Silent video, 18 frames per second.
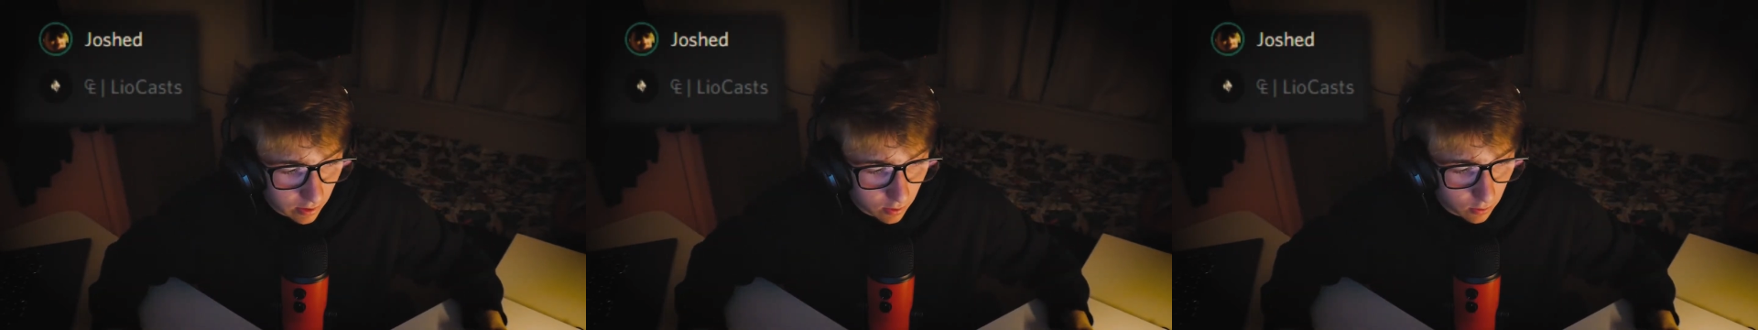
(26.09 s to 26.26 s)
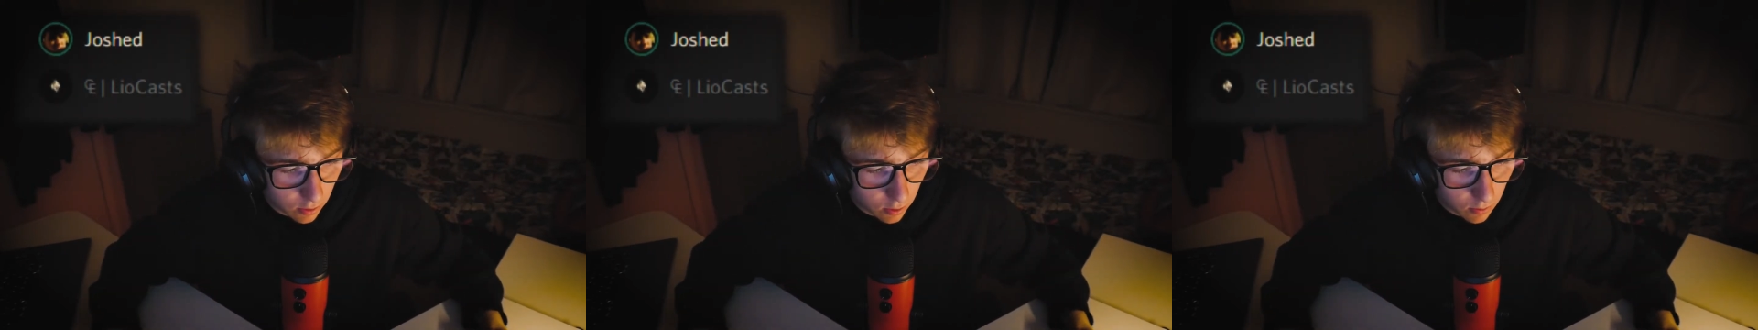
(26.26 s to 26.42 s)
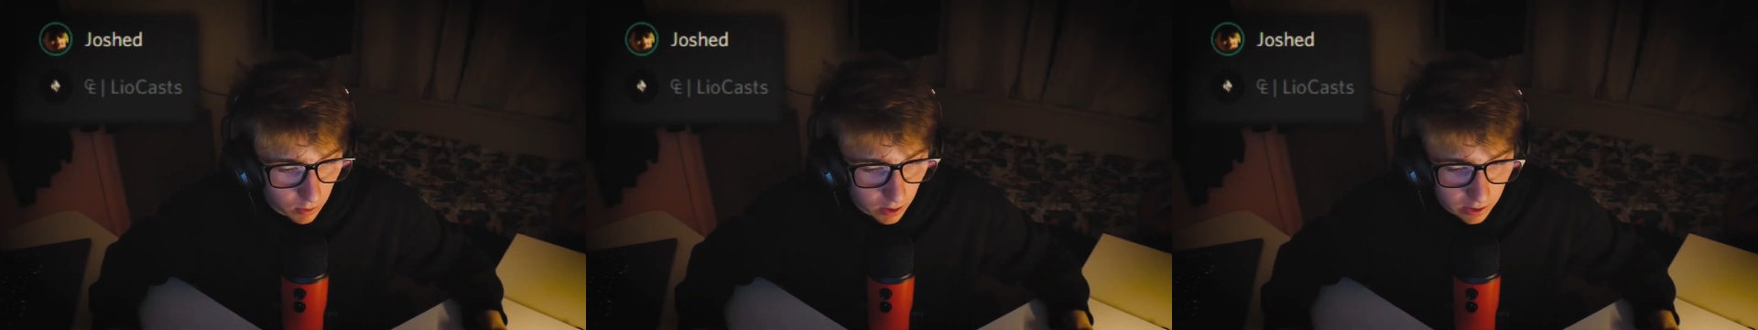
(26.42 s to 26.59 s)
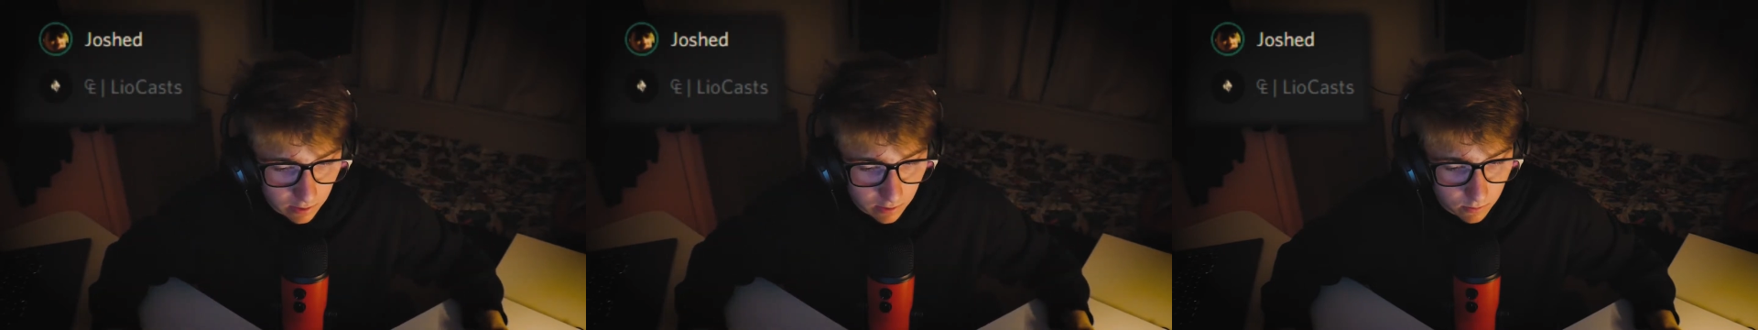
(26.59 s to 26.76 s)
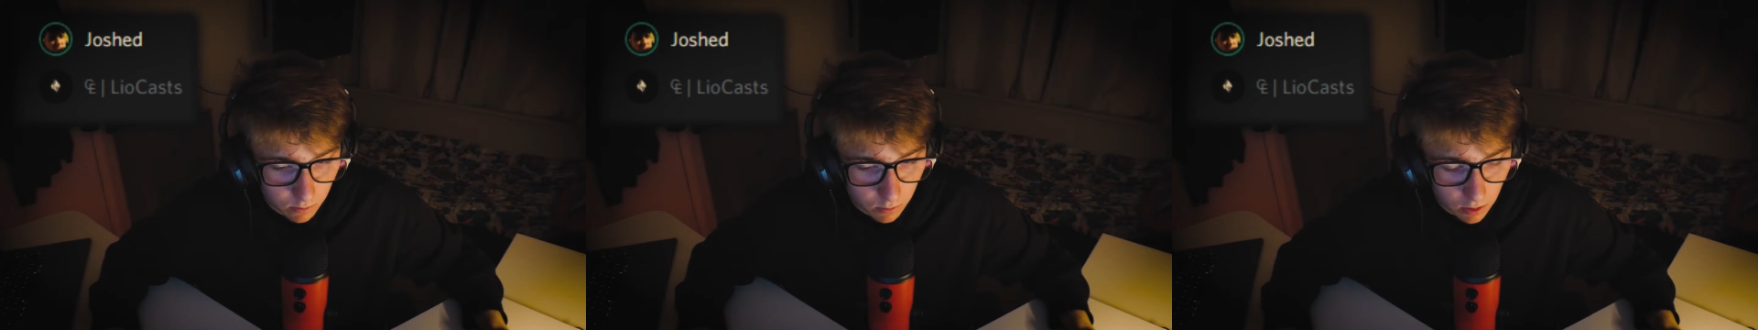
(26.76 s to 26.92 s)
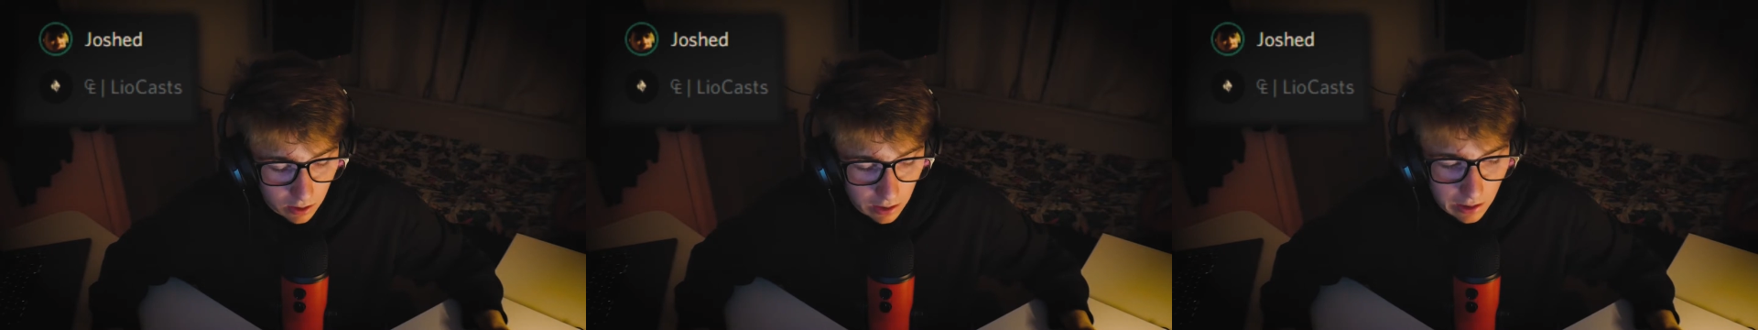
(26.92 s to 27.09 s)
your mic is
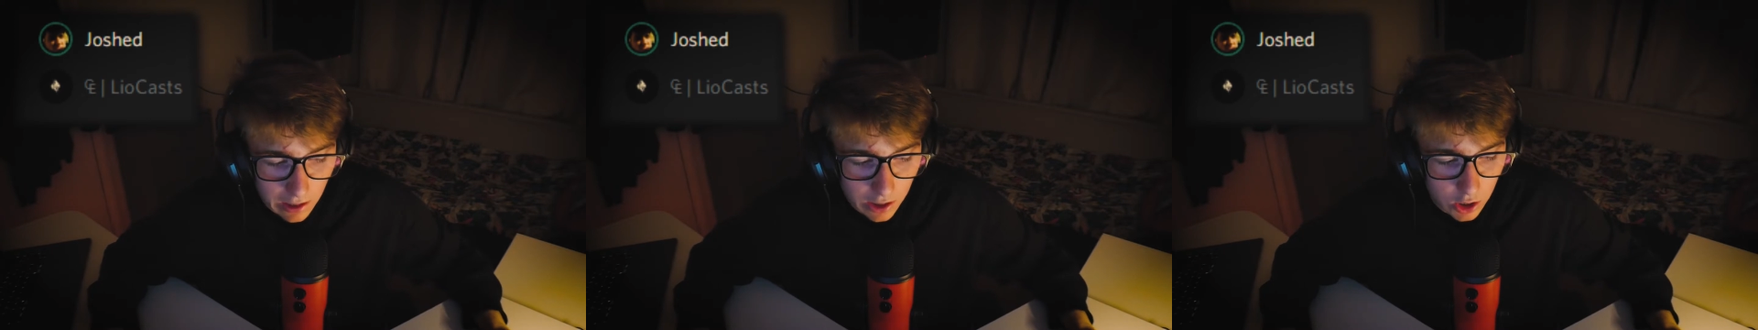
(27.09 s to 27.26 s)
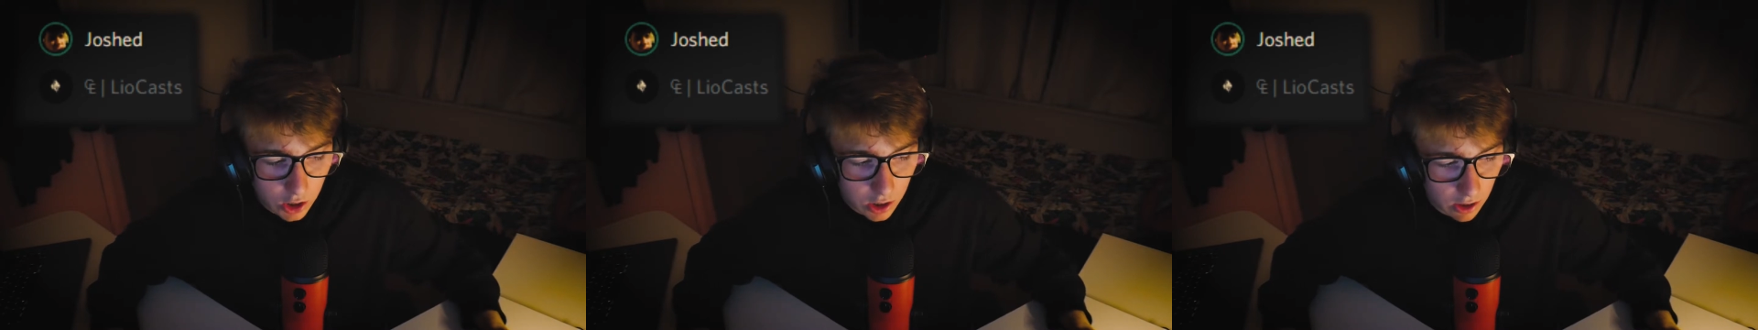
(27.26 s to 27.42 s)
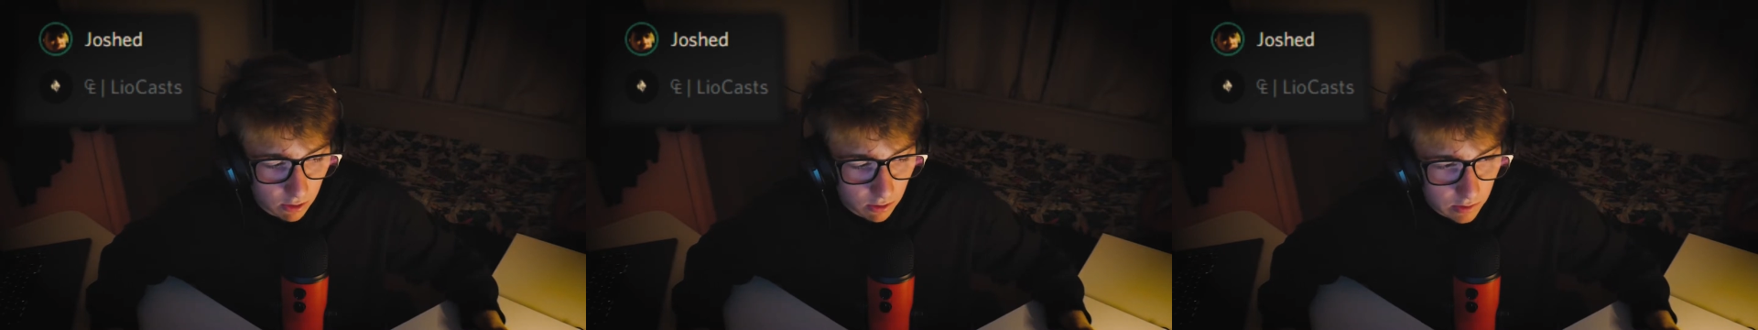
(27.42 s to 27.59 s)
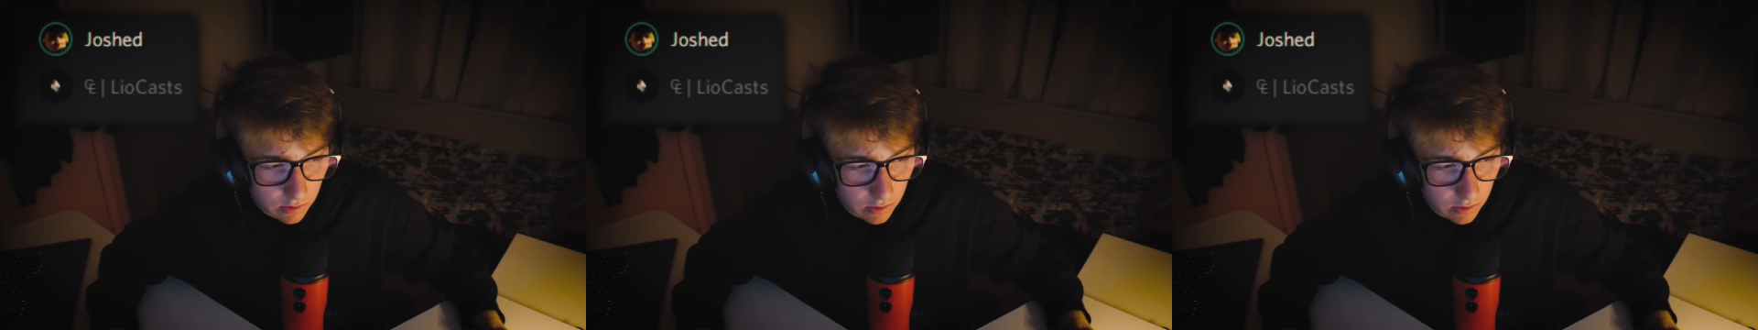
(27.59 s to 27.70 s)
pretty legendary.